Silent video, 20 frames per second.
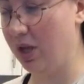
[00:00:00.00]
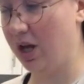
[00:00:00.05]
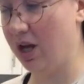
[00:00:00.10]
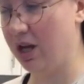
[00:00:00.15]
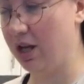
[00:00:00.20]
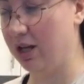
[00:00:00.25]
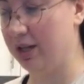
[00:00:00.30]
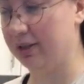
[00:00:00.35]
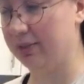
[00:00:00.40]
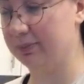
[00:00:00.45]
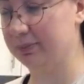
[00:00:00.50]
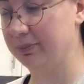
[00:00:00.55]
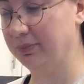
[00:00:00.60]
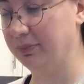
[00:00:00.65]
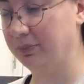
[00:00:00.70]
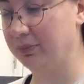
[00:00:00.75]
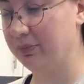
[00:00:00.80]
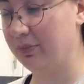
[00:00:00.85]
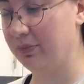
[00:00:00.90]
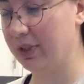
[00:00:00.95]
Um,
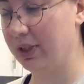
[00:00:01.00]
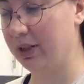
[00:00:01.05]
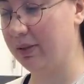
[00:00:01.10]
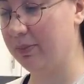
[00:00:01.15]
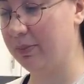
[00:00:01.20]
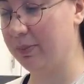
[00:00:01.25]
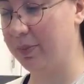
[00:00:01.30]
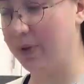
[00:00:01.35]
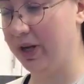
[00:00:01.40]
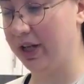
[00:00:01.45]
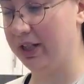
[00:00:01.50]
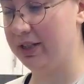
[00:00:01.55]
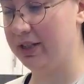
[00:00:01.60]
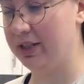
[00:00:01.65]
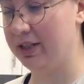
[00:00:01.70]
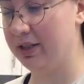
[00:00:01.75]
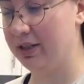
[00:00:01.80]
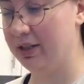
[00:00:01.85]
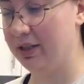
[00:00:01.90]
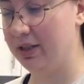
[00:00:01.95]
but
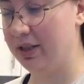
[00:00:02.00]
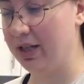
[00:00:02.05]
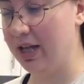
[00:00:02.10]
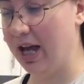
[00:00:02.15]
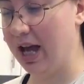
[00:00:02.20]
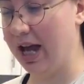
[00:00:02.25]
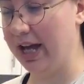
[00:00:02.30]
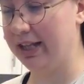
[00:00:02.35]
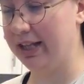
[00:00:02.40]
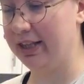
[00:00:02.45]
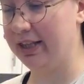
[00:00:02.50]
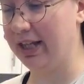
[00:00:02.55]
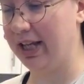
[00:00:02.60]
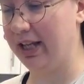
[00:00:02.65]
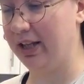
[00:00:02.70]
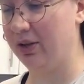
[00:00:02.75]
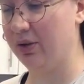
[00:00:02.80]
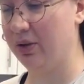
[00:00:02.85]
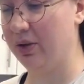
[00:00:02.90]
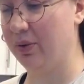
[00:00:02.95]
I
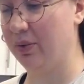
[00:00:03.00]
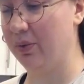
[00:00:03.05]
think